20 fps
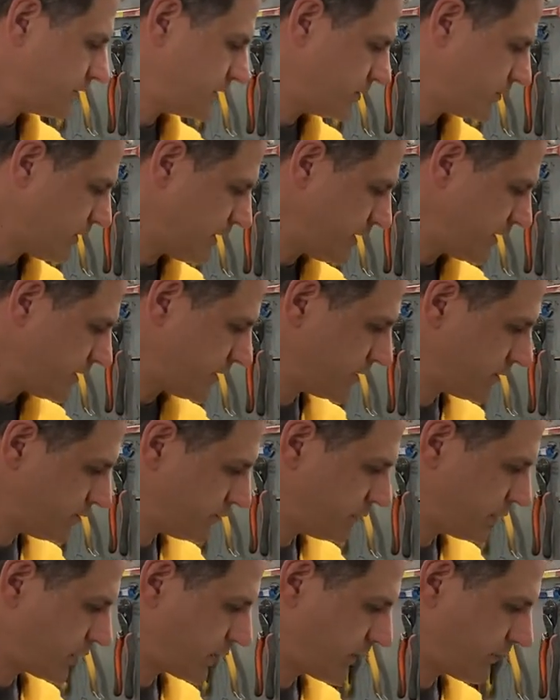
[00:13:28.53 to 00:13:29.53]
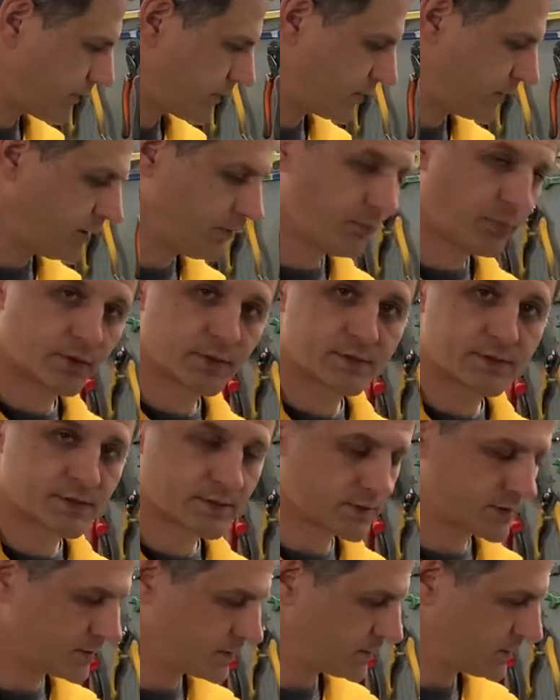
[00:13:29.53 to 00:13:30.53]
in the way. We have our
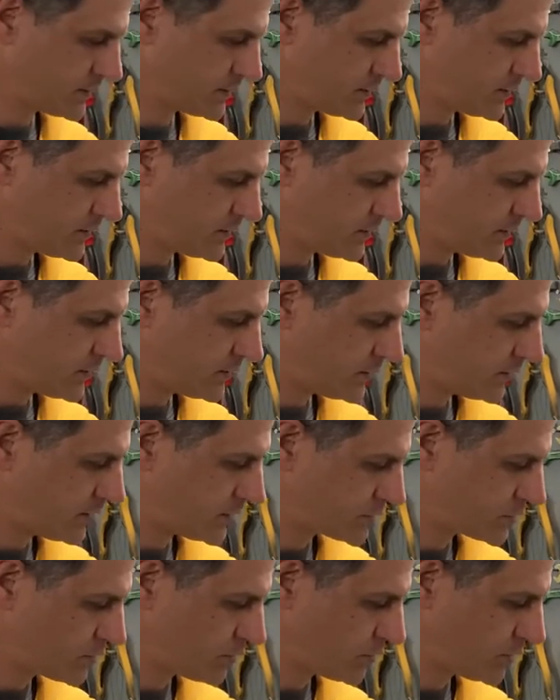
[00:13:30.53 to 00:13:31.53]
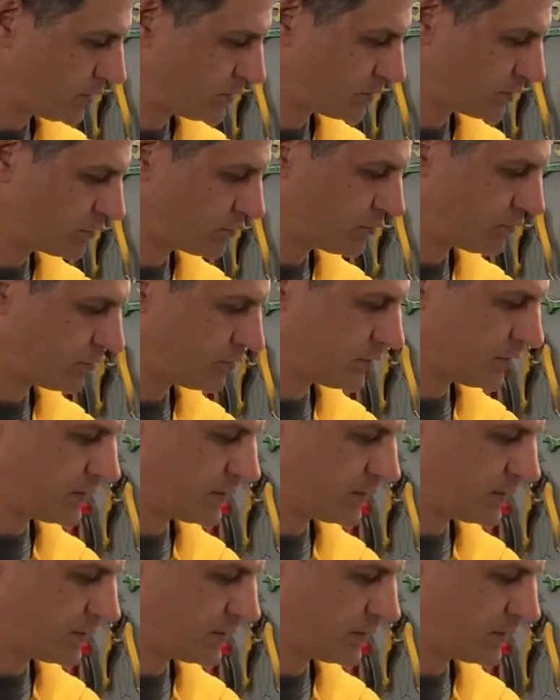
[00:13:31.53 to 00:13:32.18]
nipples. There's no need to